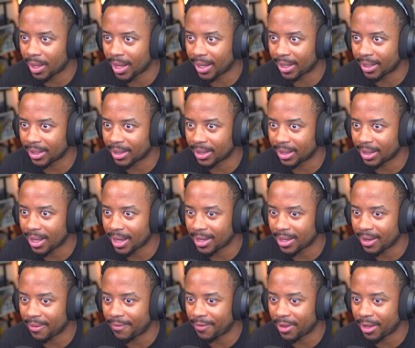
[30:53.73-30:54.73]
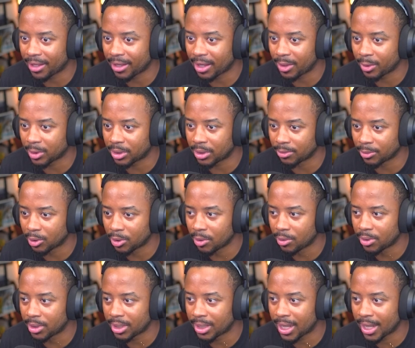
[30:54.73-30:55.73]
Like, it felt like there was some
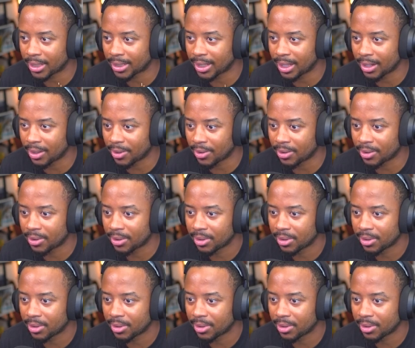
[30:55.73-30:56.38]
truth to that tale.